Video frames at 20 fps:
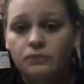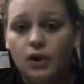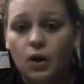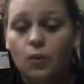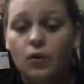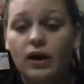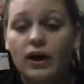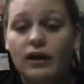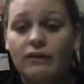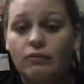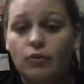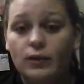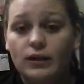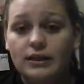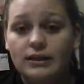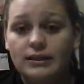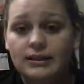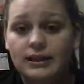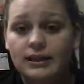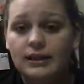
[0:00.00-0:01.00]
whatever
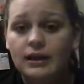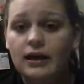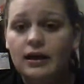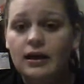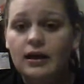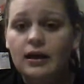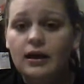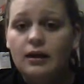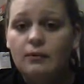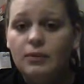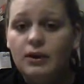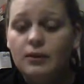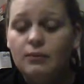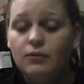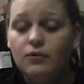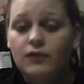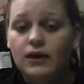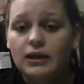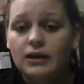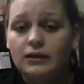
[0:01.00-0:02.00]
reason,
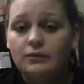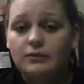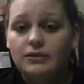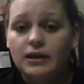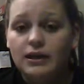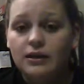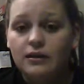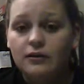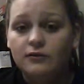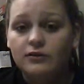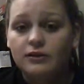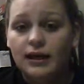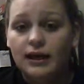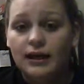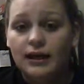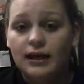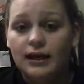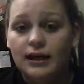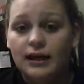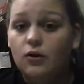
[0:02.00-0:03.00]
people find themselves
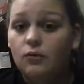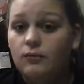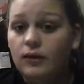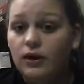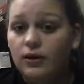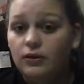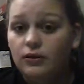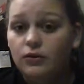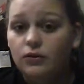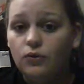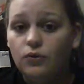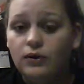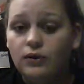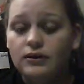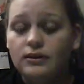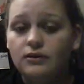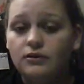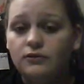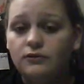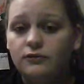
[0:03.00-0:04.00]
a single mother or a
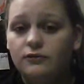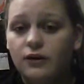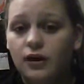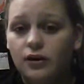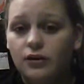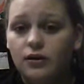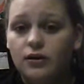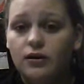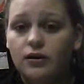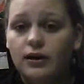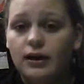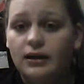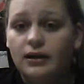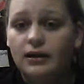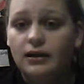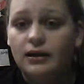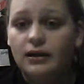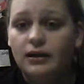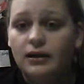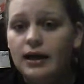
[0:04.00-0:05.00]
single father,
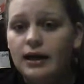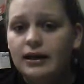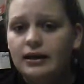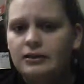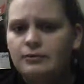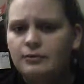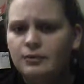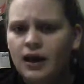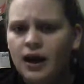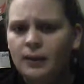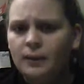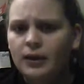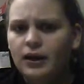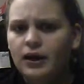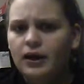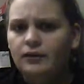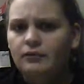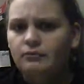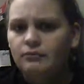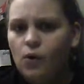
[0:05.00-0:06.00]
and it's
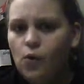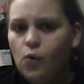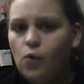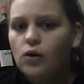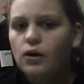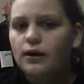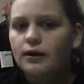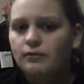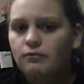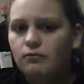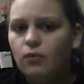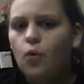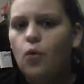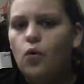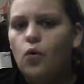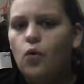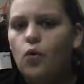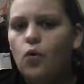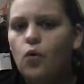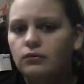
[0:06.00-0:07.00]
becoming more and
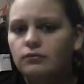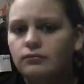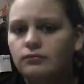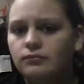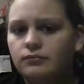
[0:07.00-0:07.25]
more